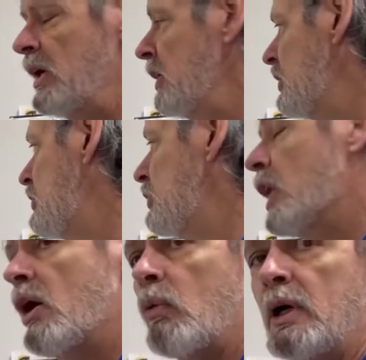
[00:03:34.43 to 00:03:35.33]
You do
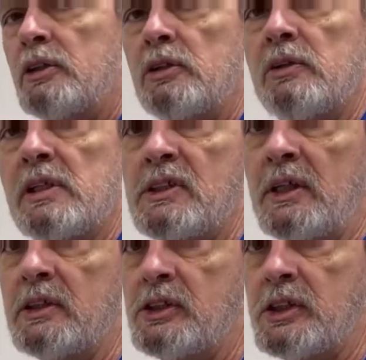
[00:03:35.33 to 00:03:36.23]
not want to do this
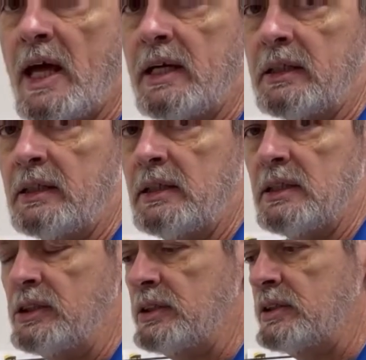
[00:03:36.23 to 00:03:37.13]
under static
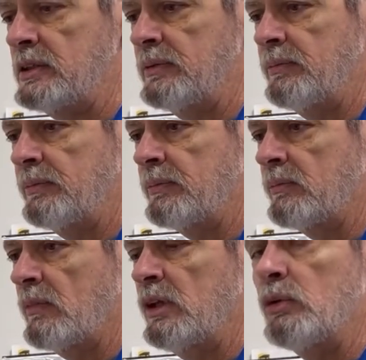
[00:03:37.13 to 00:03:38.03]
conditions.
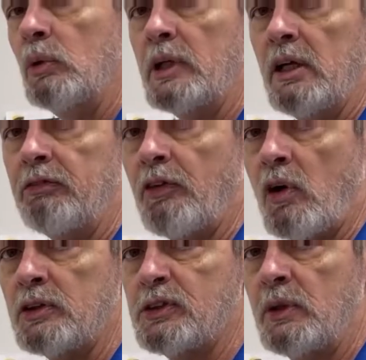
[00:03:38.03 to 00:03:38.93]
You will get a
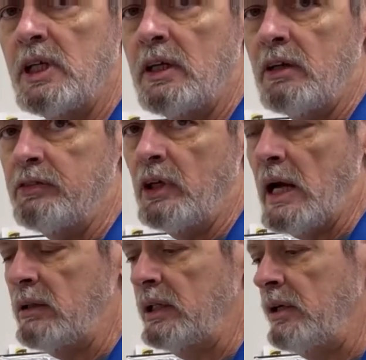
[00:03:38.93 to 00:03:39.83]
false reading of your
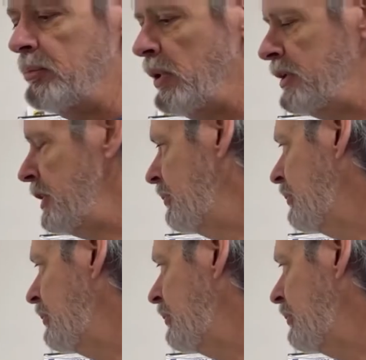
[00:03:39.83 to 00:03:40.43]
outlet pressure.